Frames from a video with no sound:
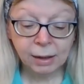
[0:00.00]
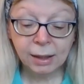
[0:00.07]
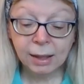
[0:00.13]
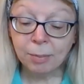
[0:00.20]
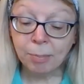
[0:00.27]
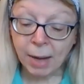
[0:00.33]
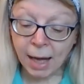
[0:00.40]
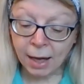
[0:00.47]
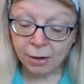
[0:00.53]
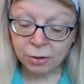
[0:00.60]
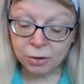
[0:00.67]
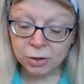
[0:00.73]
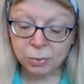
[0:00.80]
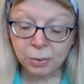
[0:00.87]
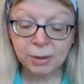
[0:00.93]
He
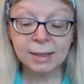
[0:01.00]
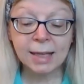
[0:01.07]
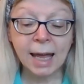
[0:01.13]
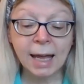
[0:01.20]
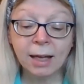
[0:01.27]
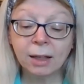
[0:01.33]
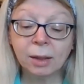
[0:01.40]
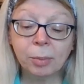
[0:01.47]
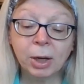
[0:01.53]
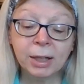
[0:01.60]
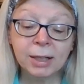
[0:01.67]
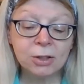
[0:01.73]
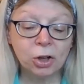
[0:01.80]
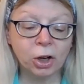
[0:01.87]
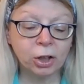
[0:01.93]
bows with his hand
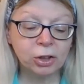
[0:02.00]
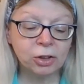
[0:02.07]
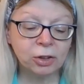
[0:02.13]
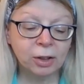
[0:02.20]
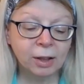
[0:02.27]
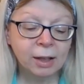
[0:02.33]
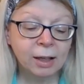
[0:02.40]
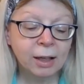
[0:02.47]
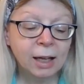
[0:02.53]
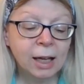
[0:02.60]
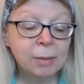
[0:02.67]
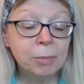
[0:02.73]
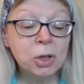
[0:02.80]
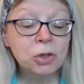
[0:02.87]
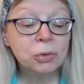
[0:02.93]
upon his heart
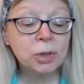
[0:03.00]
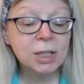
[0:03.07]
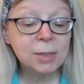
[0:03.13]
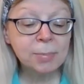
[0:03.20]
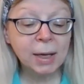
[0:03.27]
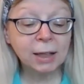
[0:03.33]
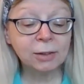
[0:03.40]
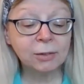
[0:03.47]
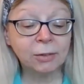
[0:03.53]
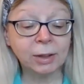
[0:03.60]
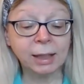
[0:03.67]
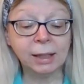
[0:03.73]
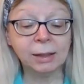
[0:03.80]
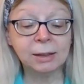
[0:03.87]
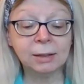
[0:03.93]
and most
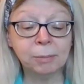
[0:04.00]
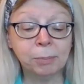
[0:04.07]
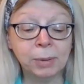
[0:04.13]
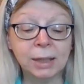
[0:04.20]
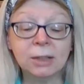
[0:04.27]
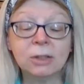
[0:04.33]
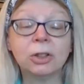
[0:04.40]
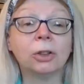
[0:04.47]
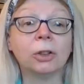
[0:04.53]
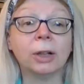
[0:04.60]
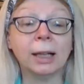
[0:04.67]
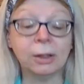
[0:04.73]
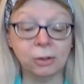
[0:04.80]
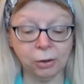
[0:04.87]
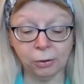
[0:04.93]
respectfully bids
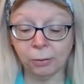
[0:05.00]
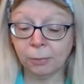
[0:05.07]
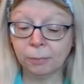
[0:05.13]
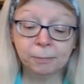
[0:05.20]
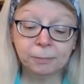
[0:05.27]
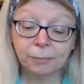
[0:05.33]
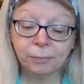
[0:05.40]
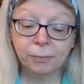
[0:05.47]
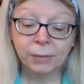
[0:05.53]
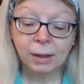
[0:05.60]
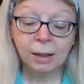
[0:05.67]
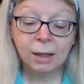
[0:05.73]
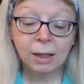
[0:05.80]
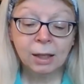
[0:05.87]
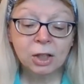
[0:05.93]
her adieu.
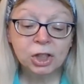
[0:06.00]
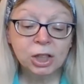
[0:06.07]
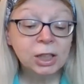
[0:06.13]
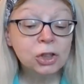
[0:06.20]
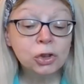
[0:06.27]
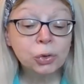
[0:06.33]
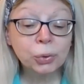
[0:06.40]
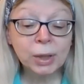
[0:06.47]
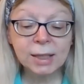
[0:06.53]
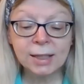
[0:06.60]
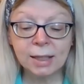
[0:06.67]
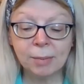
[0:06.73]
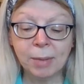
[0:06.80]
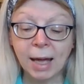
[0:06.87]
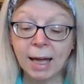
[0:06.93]
She entreats
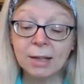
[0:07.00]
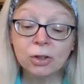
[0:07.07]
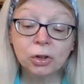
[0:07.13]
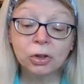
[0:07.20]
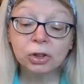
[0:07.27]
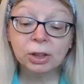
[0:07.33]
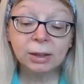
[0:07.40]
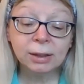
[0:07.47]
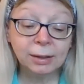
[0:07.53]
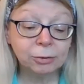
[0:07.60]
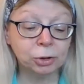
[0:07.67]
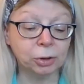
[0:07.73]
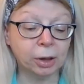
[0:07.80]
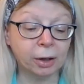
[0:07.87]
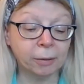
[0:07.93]
him as her
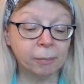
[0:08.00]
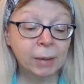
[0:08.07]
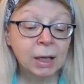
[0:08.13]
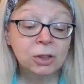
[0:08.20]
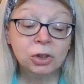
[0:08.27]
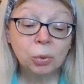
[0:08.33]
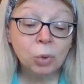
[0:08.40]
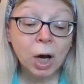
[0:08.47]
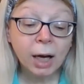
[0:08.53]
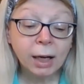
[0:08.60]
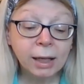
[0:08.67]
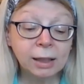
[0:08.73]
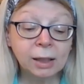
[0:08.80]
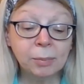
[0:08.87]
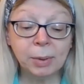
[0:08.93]
deliverer to
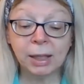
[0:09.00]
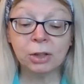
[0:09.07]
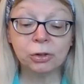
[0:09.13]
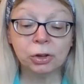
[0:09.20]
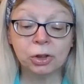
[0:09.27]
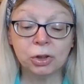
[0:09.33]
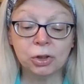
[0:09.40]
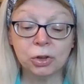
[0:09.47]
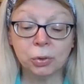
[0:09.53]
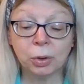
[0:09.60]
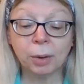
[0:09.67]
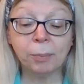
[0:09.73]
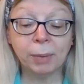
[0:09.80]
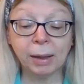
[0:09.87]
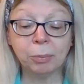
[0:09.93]
walk in and be introduced to
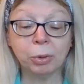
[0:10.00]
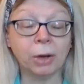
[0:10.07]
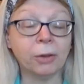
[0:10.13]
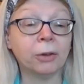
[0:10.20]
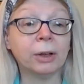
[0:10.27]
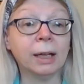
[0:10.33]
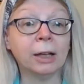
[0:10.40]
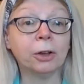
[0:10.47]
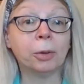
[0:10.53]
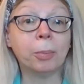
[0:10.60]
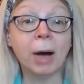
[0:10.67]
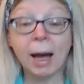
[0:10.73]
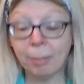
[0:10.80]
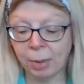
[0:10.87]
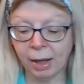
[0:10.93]
her big brother and her
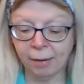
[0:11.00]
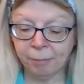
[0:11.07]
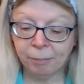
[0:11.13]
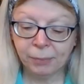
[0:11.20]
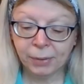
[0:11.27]
papa.